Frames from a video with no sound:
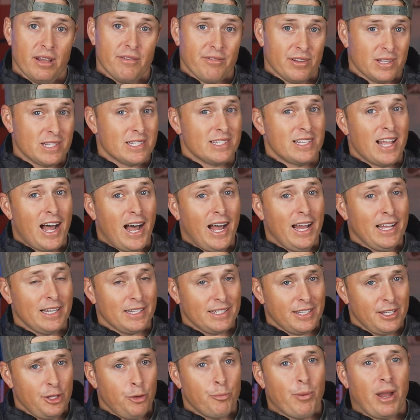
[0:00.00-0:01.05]
If it's not,
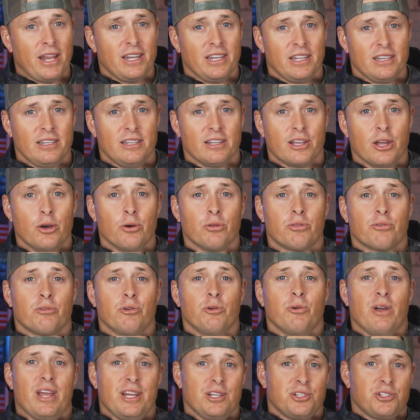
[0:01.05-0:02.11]
you might need to go
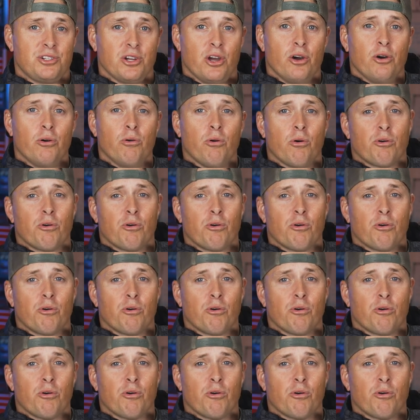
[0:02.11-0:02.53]
through a show